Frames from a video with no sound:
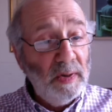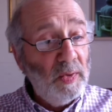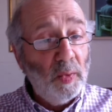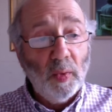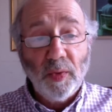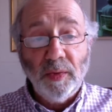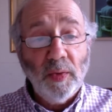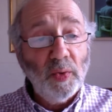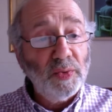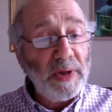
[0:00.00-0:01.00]
Lord
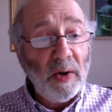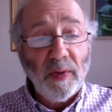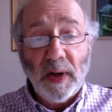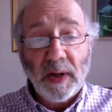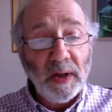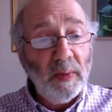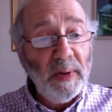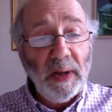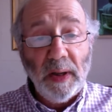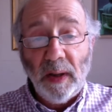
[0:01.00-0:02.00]
knows how thou come
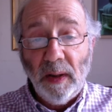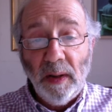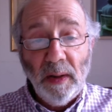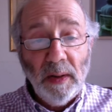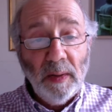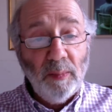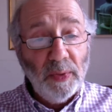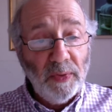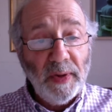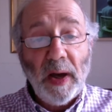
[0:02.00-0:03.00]
here,
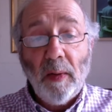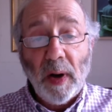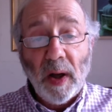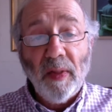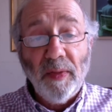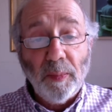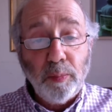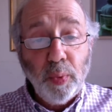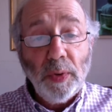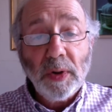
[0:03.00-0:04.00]
but thou art the
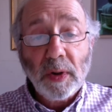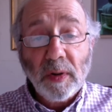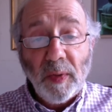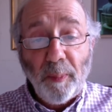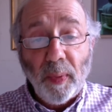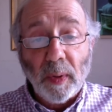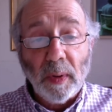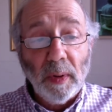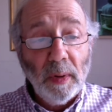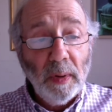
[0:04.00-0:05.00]
poor
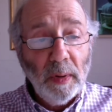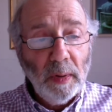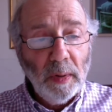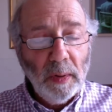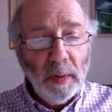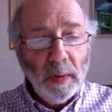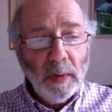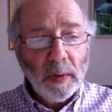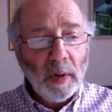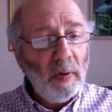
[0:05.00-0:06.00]
cripple."
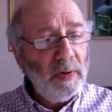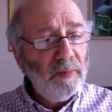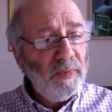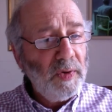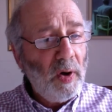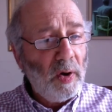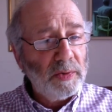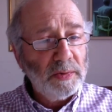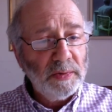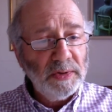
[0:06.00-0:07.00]
Colin
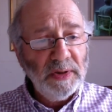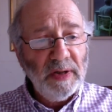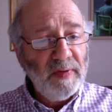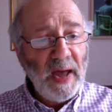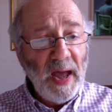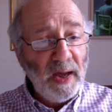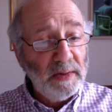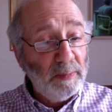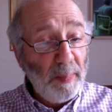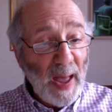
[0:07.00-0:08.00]
forgot that he'd ever had
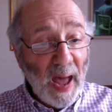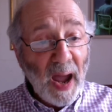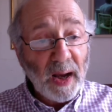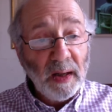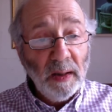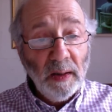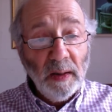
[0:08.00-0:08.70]
a back.